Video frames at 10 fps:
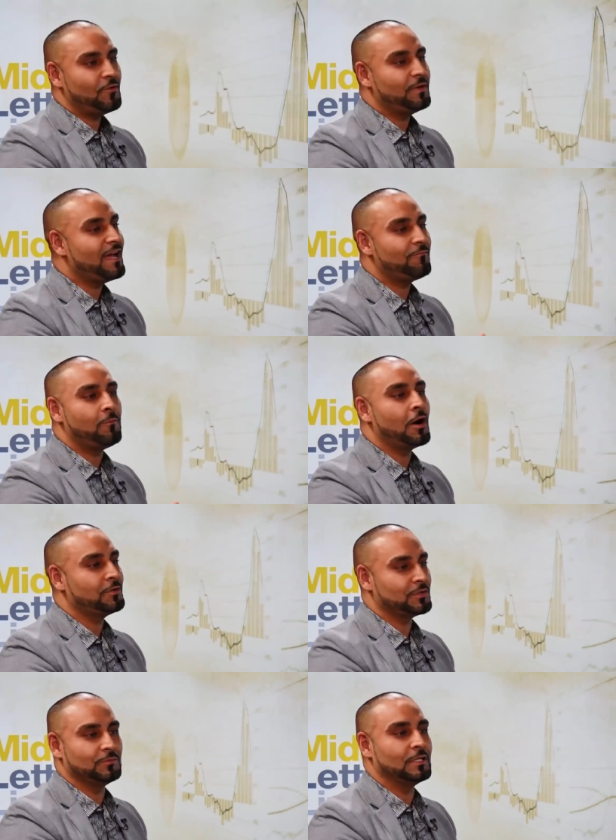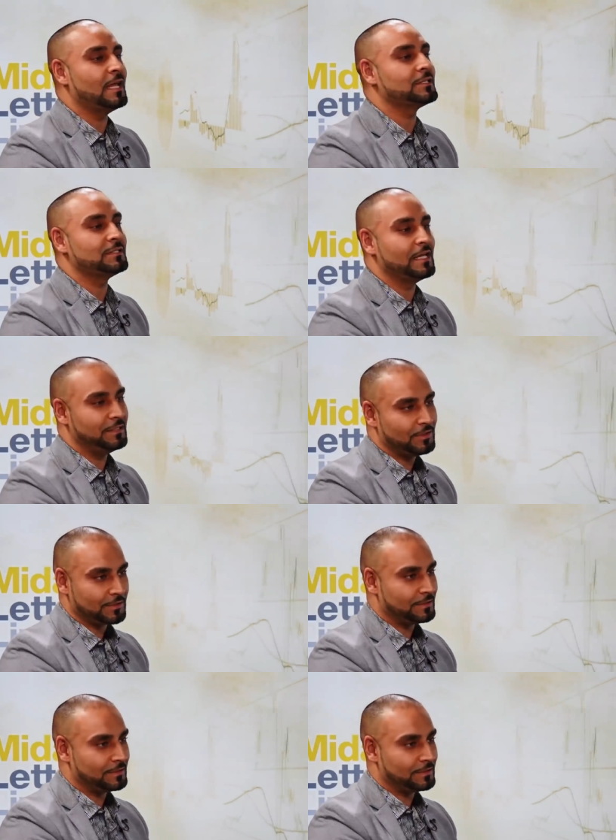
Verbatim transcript: we have partners for the last 10 years.